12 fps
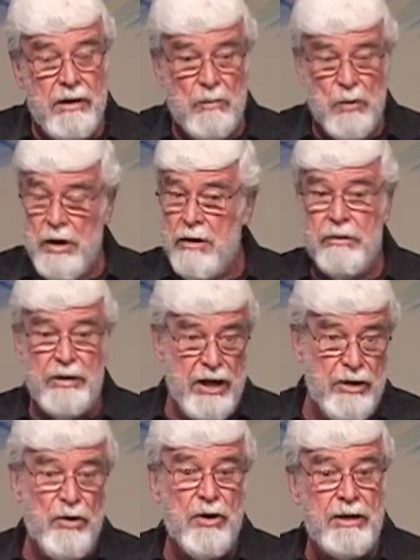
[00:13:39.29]
Well, they
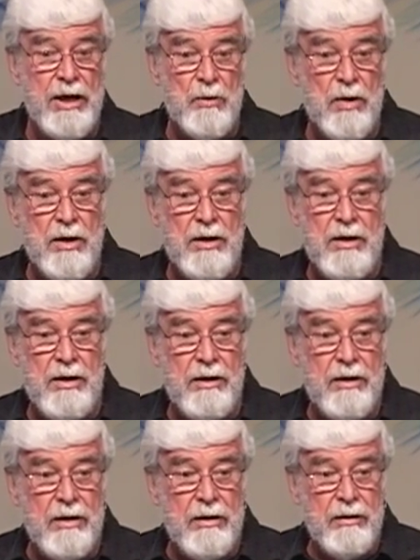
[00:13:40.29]
thought they were.
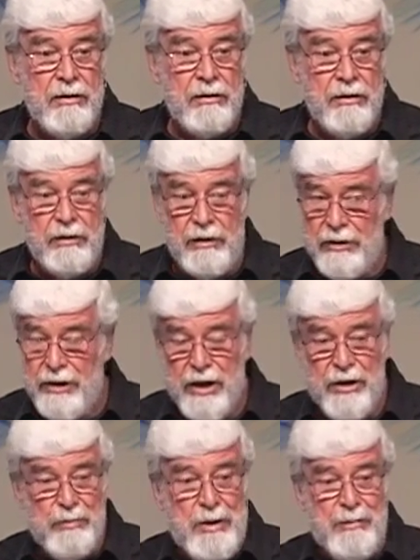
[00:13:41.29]
And the
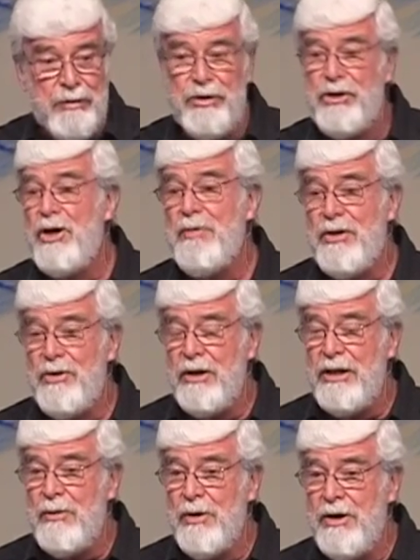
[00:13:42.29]
other people in Germany thought
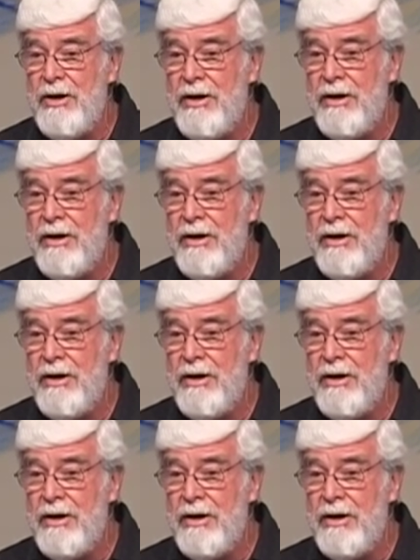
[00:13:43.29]
they were.